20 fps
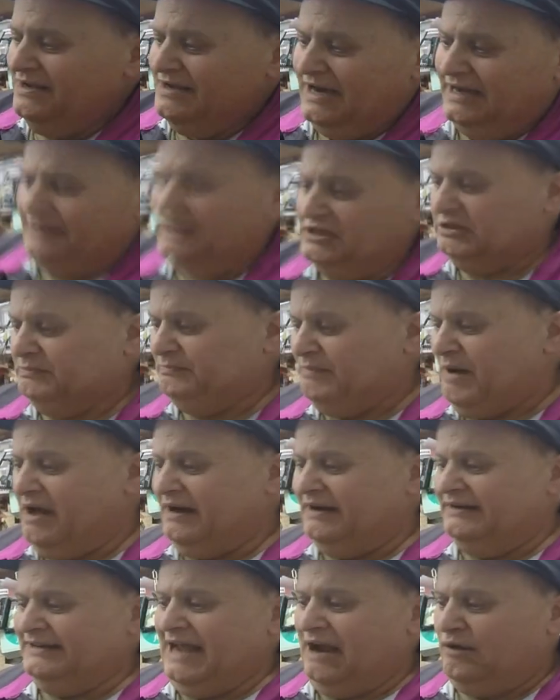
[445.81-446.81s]
I just
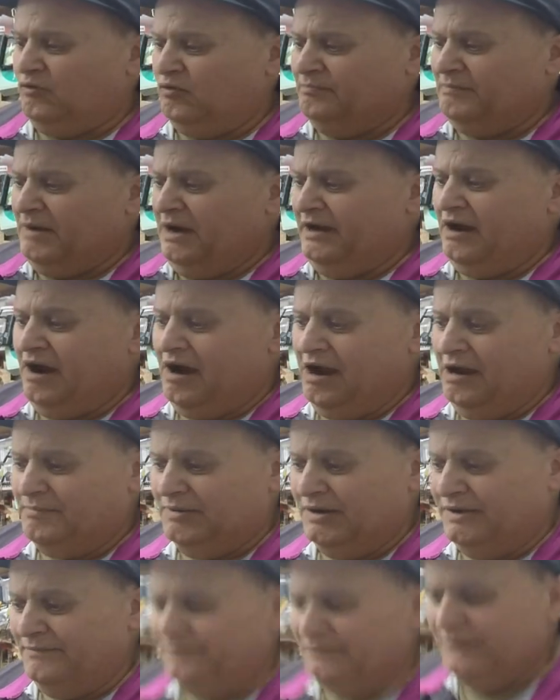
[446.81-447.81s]
spotted that with my eye,
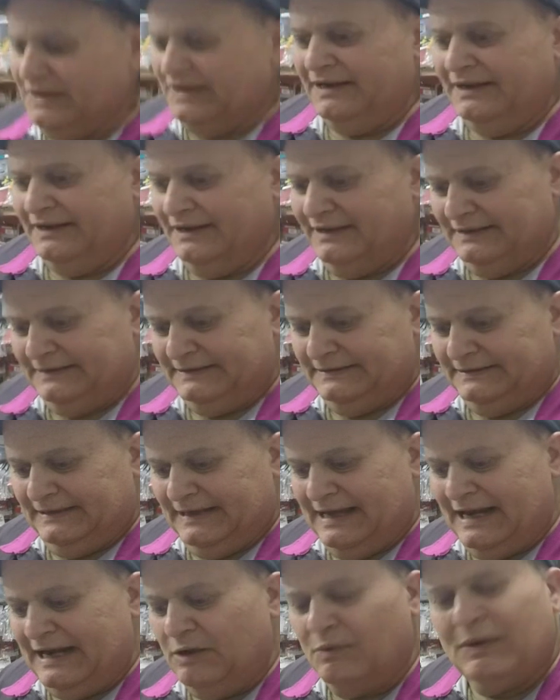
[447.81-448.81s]
but
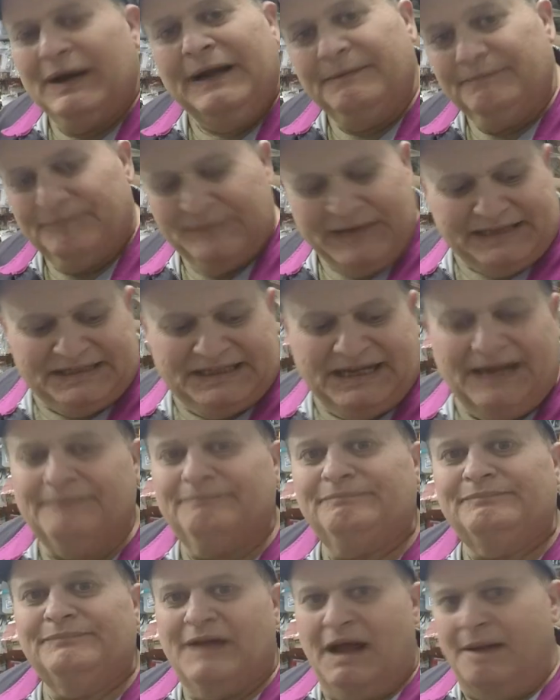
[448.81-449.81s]
anyway, that's it.
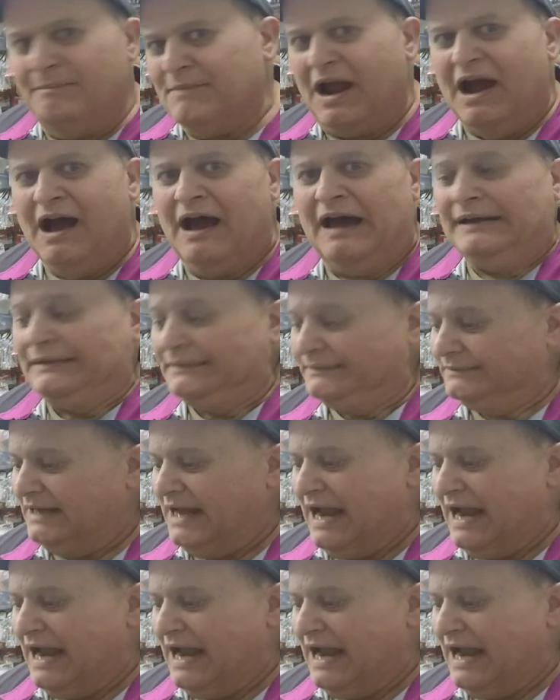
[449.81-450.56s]
I'm gone.